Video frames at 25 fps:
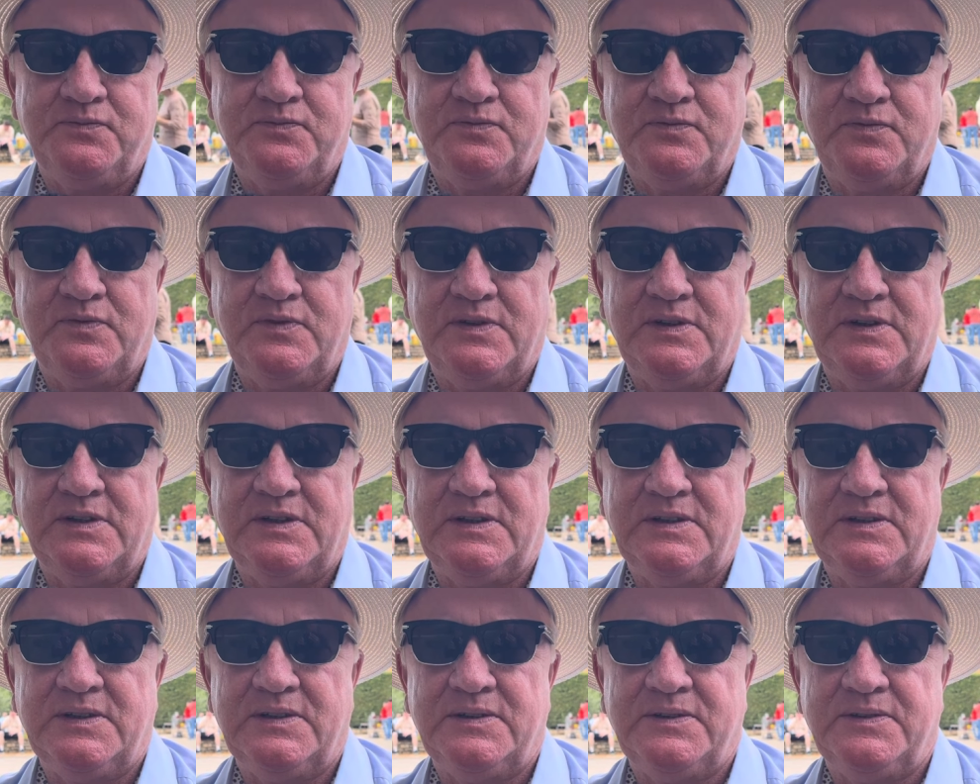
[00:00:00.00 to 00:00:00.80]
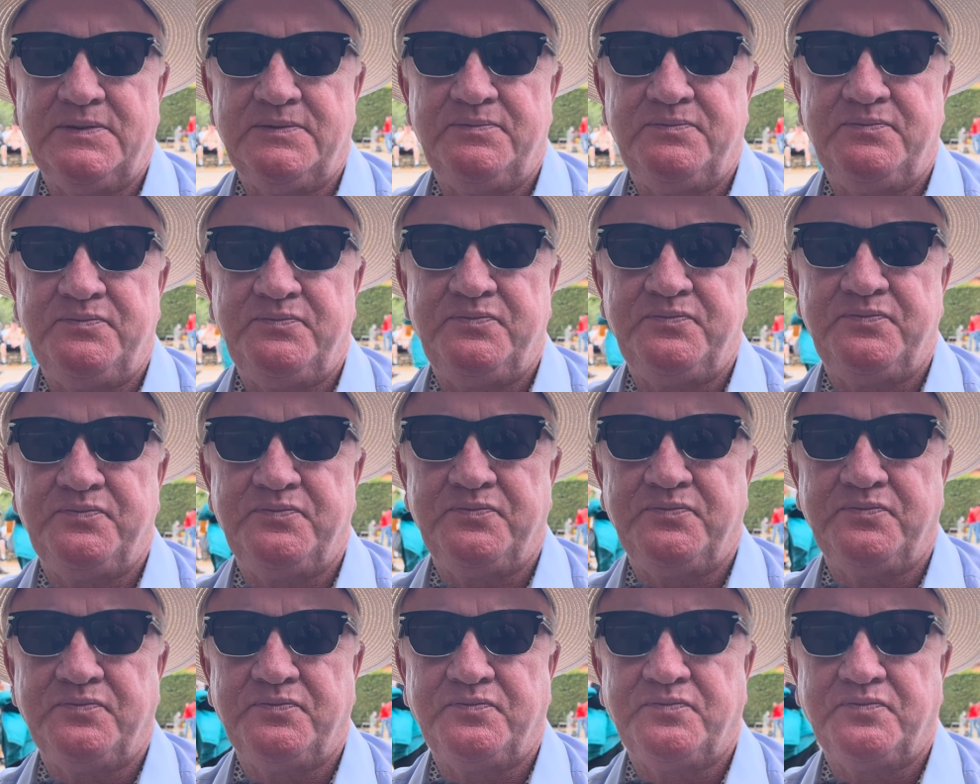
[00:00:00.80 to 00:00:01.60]
And you told
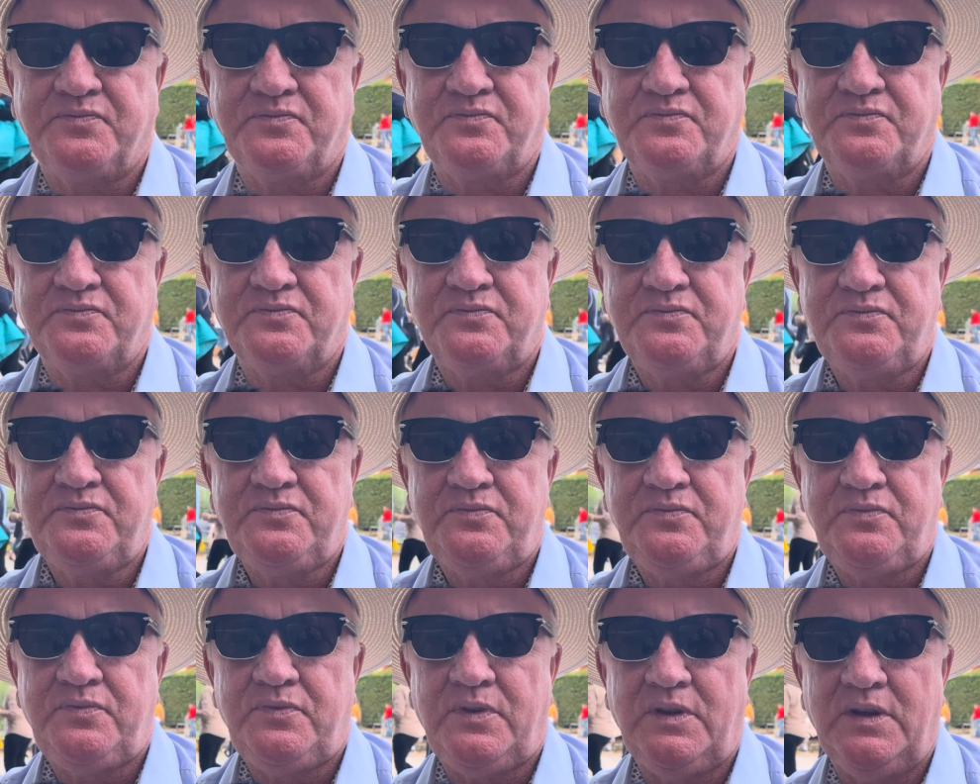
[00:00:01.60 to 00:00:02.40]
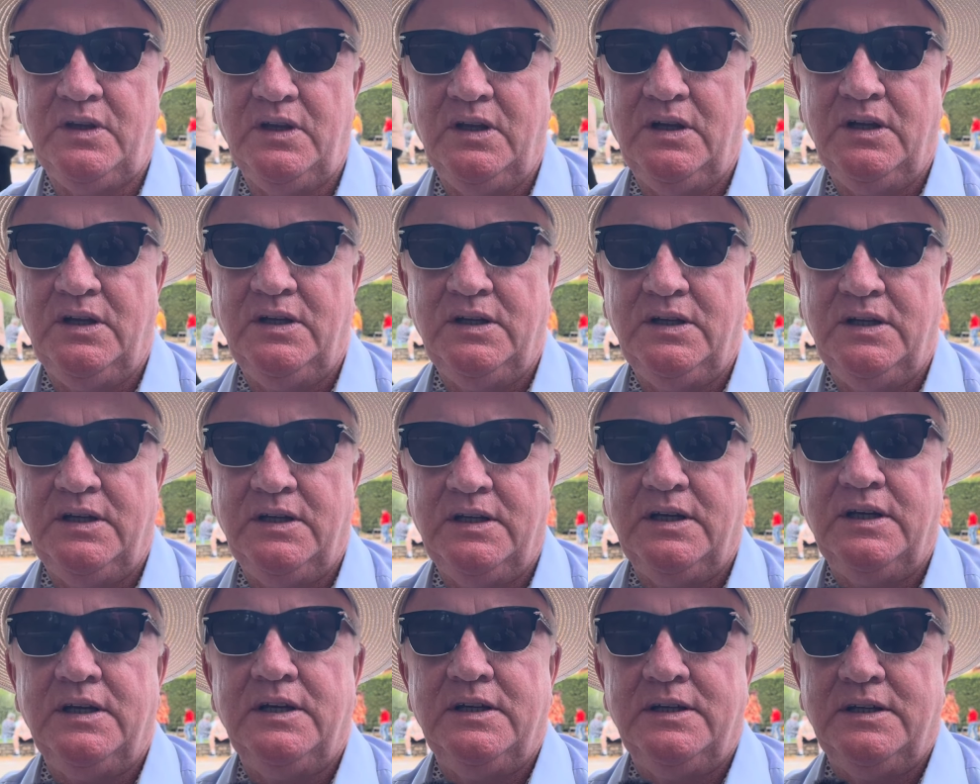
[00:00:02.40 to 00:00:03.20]
me you have been over 20
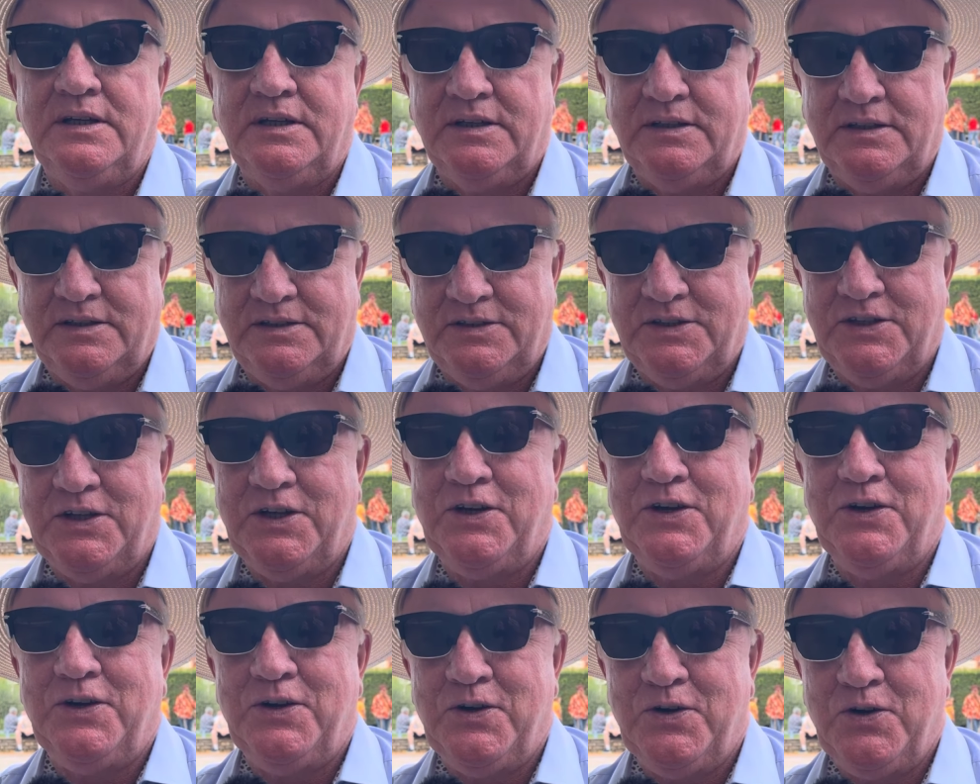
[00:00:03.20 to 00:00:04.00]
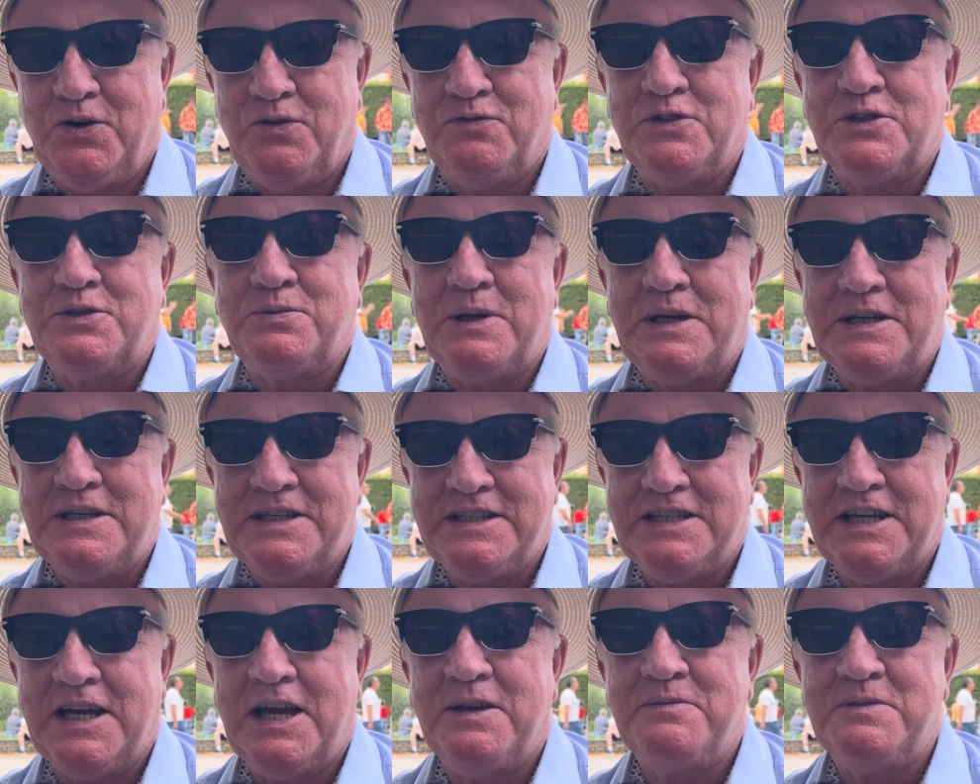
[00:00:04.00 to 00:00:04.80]
times in, in Medjugorje. Over 20
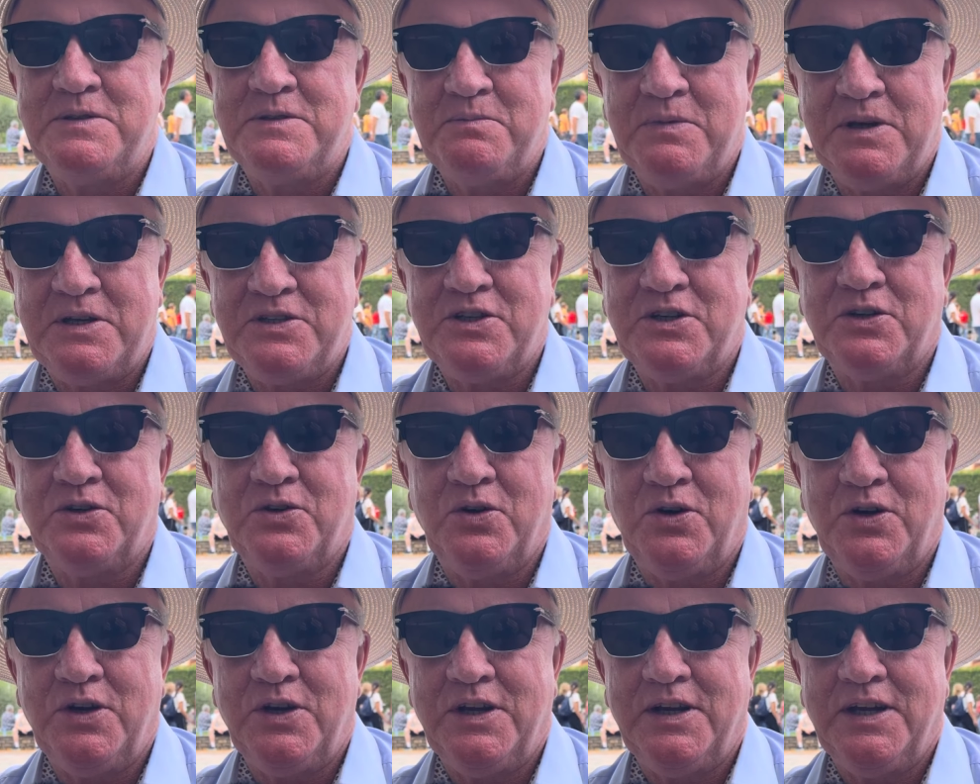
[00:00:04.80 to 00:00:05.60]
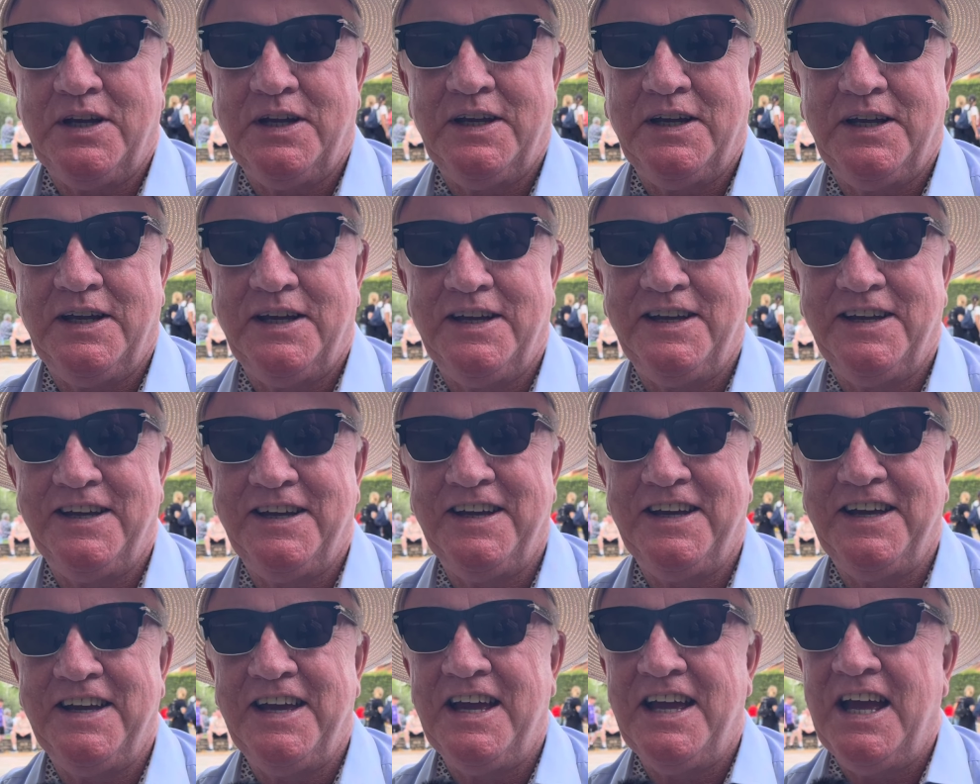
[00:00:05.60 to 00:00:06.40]
times in Why Medjugorje. do you come back all the
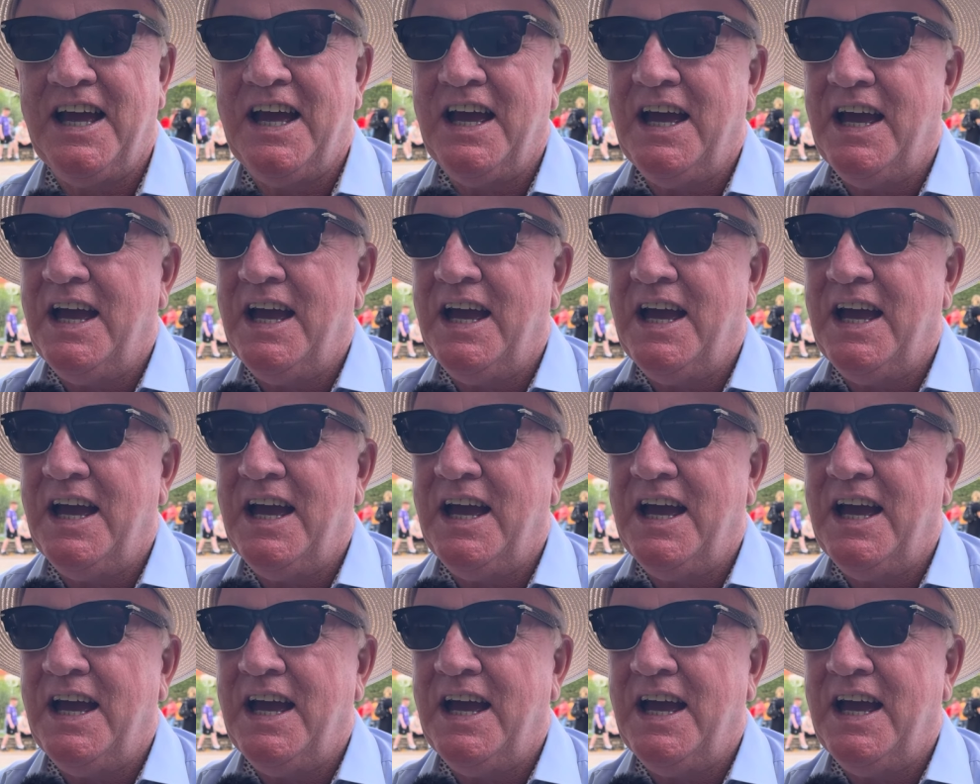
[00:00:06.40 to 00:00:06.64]
time?